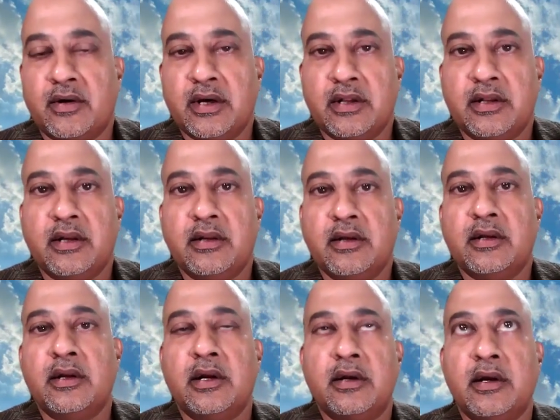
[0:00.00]
okay, then
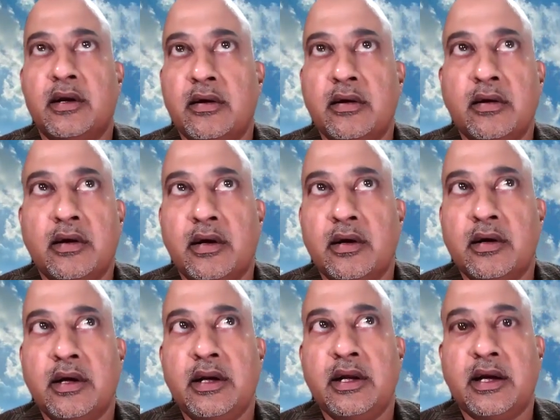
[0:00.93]

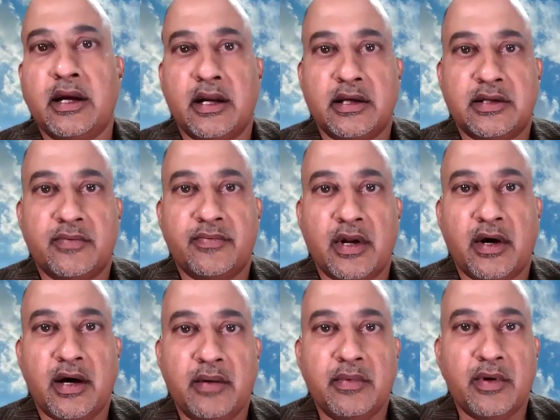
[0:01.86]
it'll indicate as if
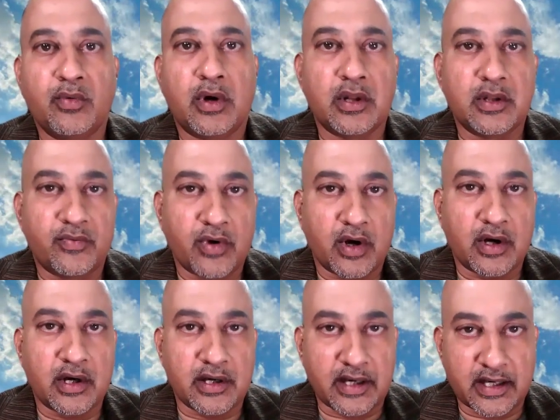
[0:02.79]
I am involved in the
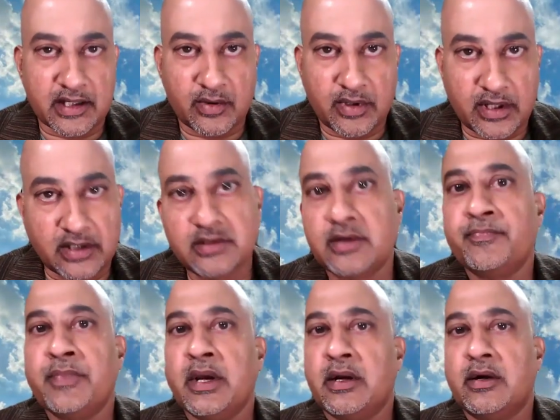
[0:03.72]
fraudulent activities.